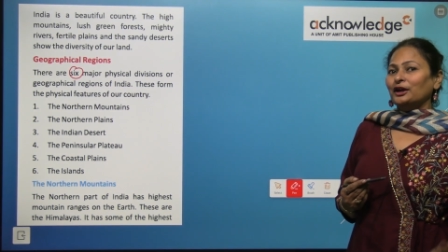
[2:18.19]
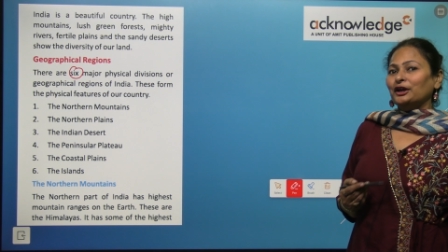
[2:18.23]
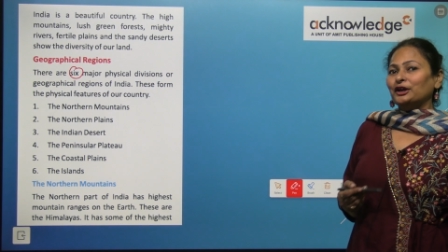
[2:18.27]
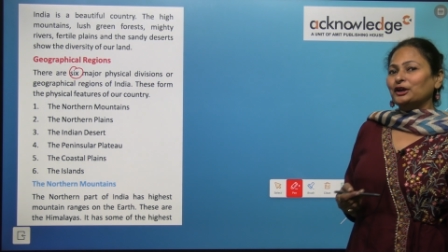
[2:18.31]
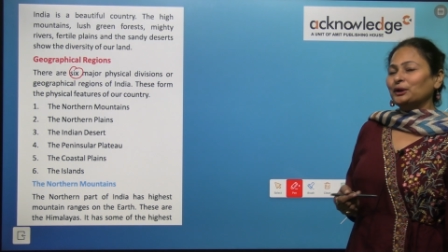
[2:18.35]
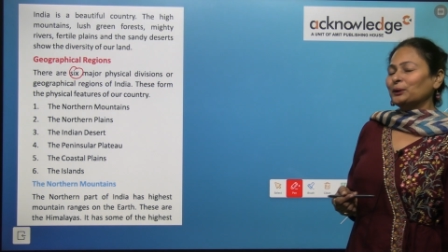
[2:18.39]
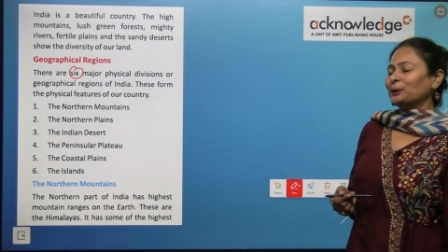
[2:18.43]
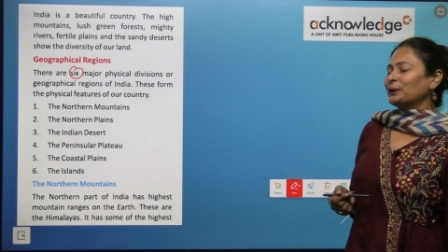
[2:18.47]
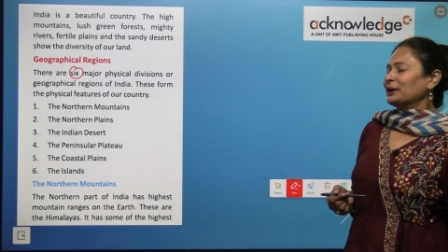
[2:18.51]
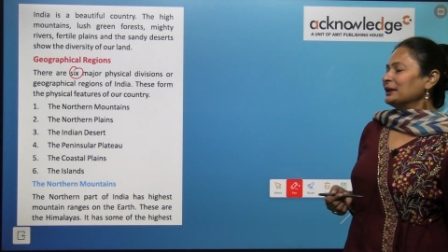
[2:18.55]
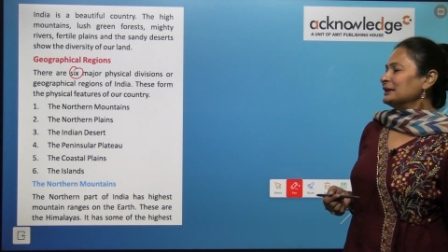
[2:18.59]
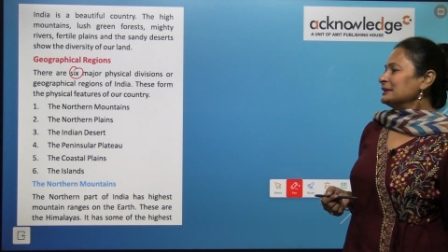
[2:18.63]

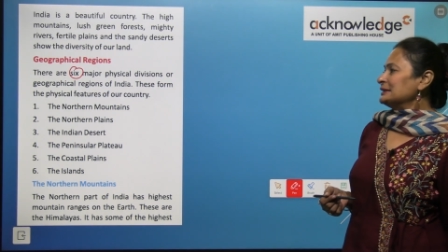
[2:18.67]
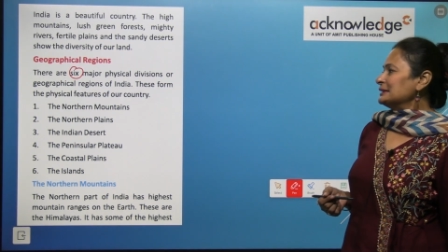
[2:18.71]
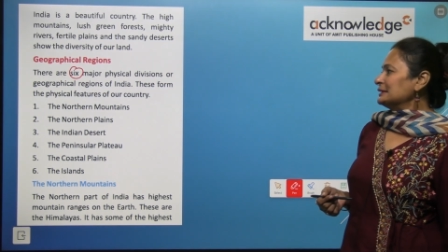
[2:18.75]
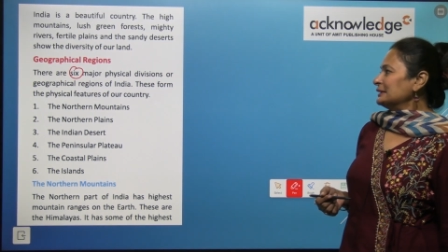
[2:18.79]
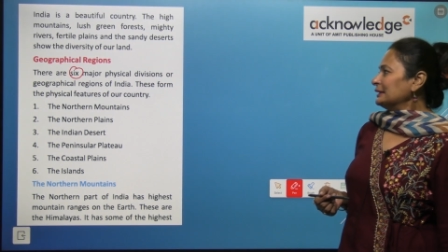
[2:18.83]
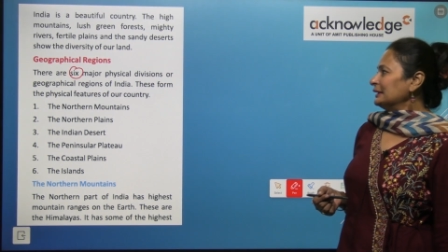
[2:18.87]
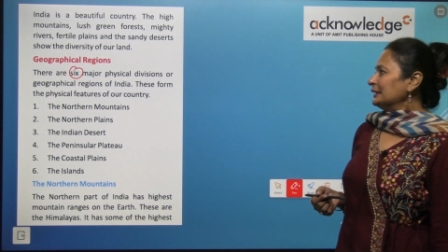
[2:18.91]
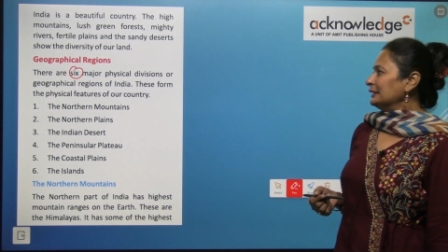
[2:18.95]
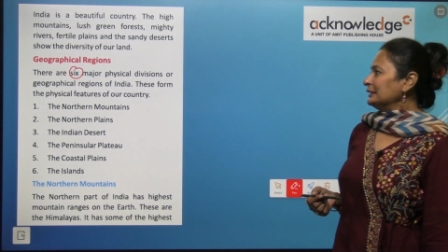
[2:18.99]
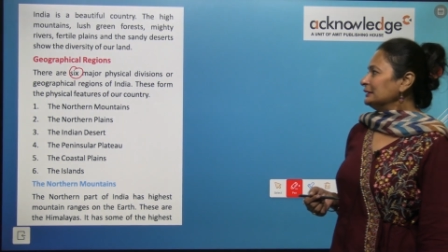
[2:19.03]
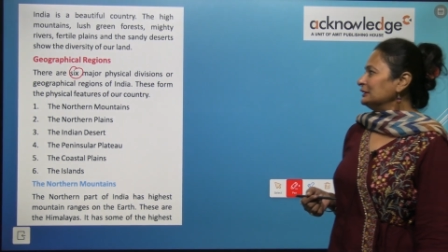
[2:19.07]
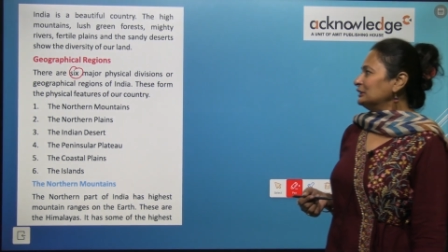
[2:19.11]
you can
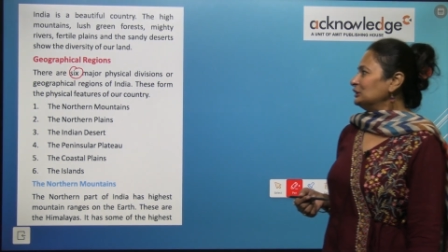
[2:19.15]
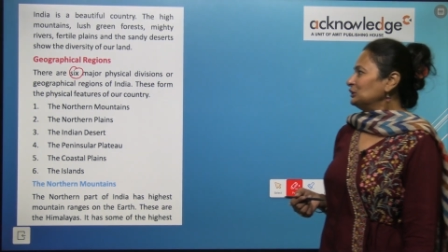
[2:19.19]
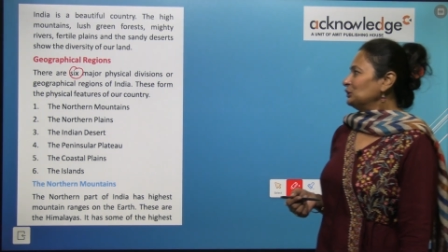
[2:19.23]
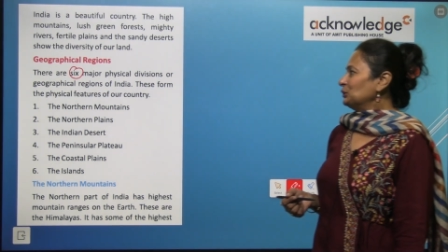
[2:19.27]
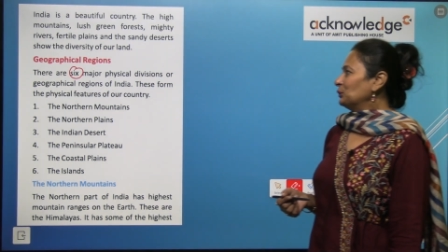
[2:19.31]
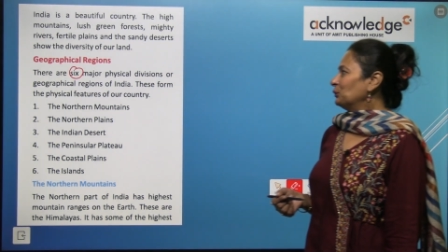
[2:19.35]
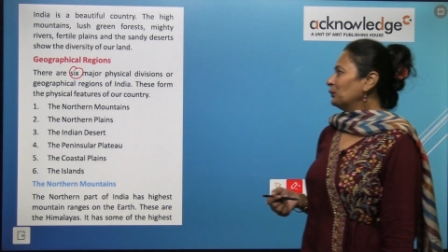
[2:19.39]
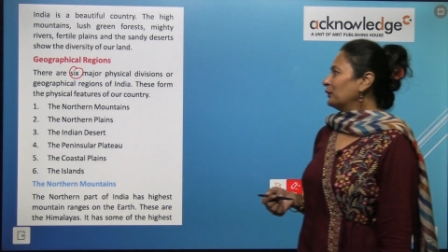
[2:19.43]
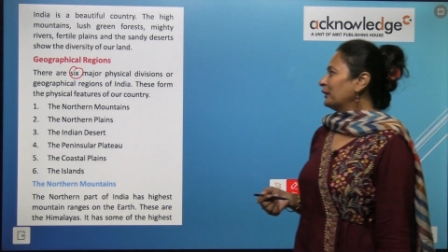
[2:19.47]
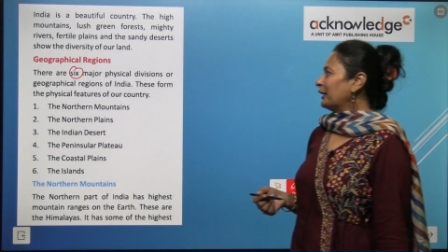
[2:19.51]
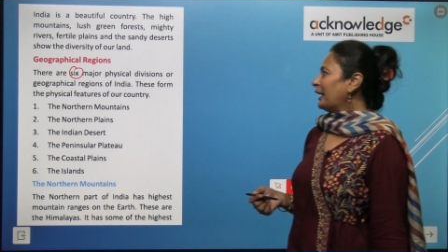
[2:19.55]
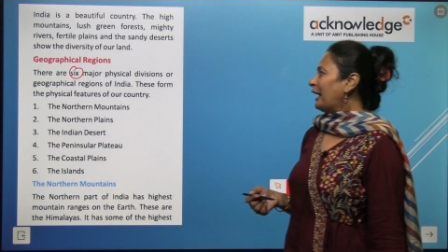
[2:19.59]
say
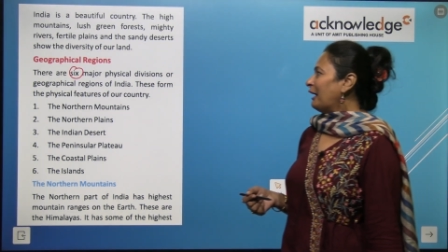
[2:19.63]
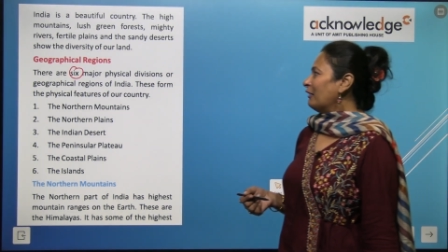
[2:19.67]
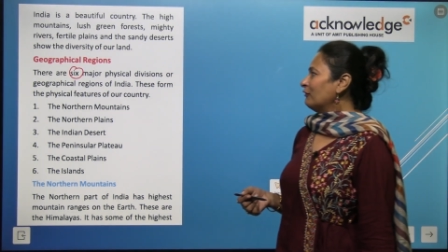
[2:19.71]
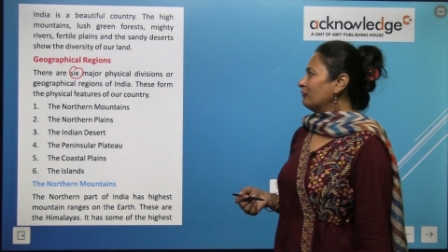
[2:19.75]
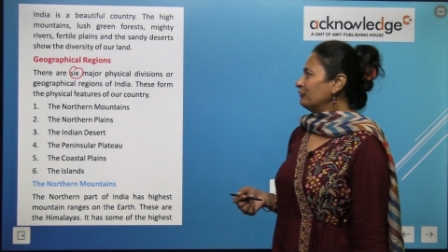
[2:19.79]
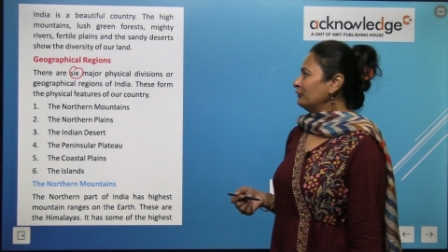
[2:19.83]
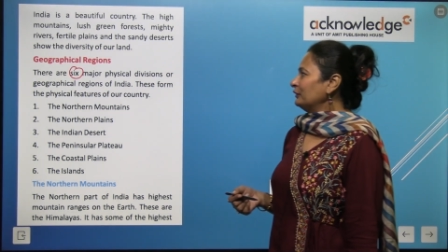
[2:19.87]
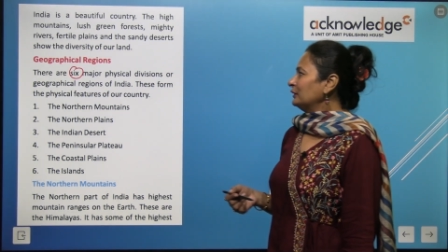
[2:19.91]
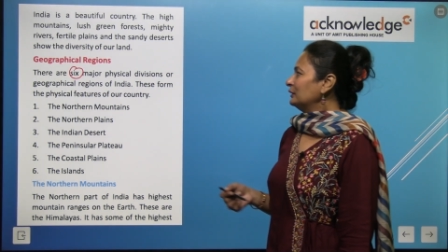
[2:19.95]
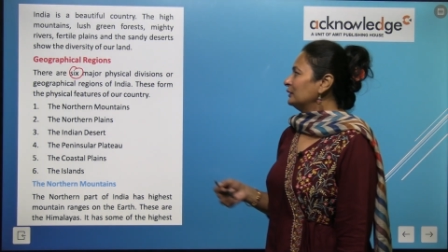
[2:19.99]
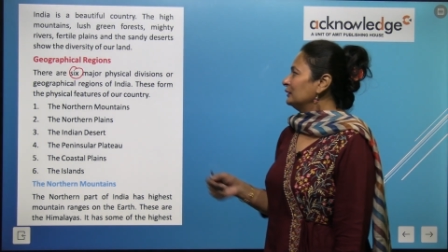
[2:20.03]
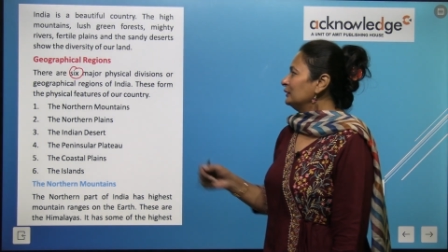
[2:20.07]

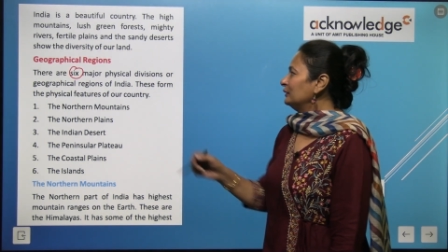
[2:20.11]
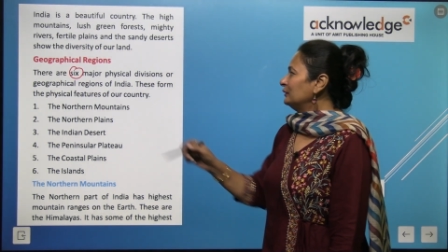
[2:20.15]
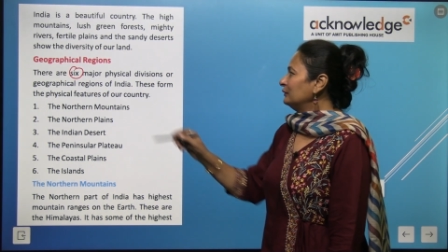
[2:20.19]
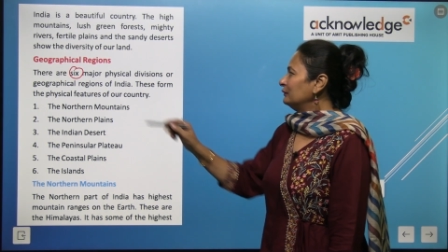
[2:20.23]
geographical